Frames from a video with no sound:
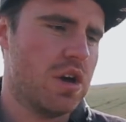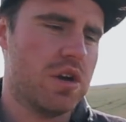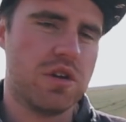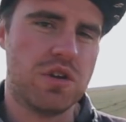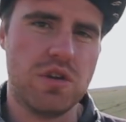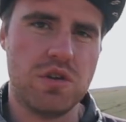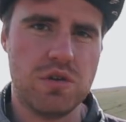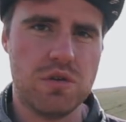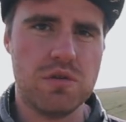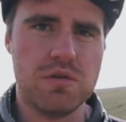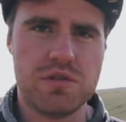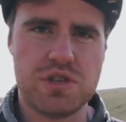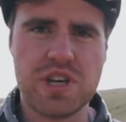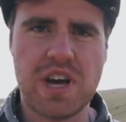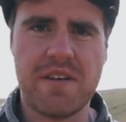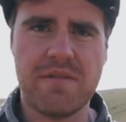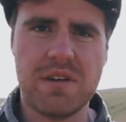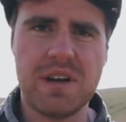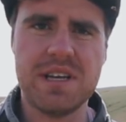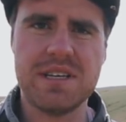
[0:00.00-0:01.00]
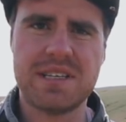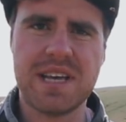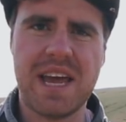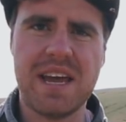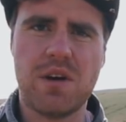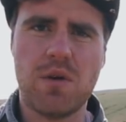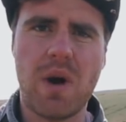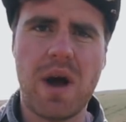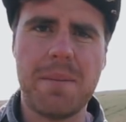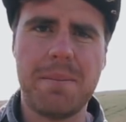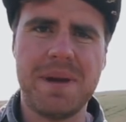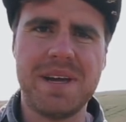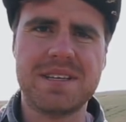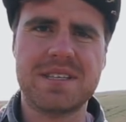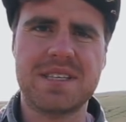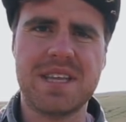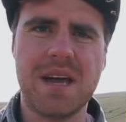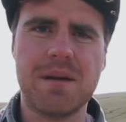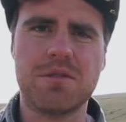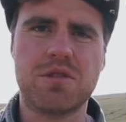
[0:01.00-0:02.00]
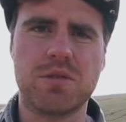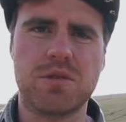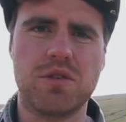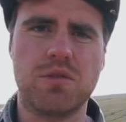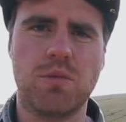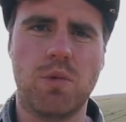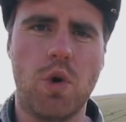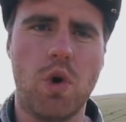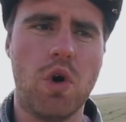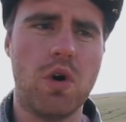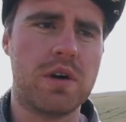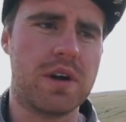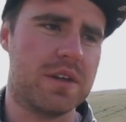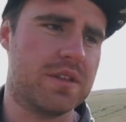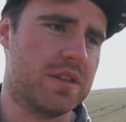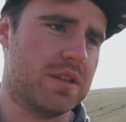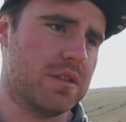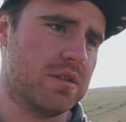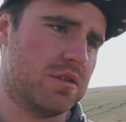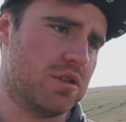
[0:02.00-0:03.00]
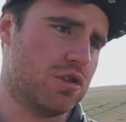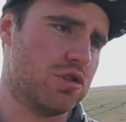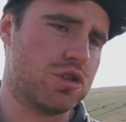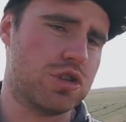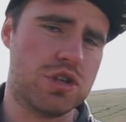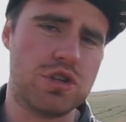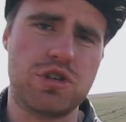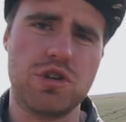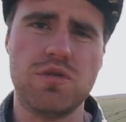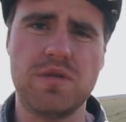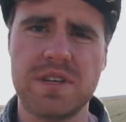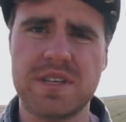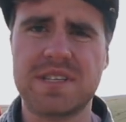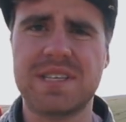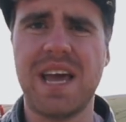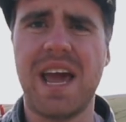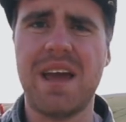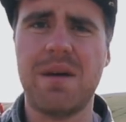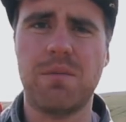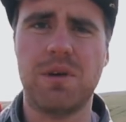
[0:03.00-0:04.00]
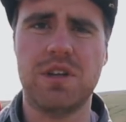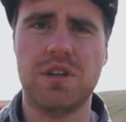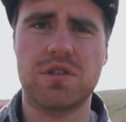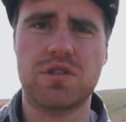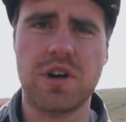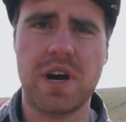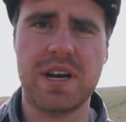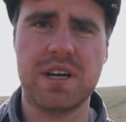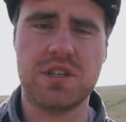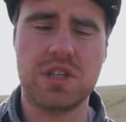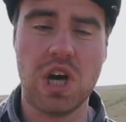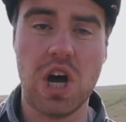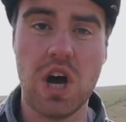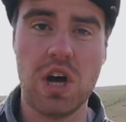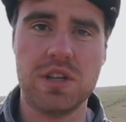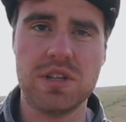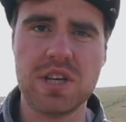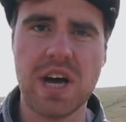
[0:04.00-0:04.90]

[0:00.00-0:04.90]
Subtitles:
You generally take quite big steps when you walk, and you should do the same when you're trying to turn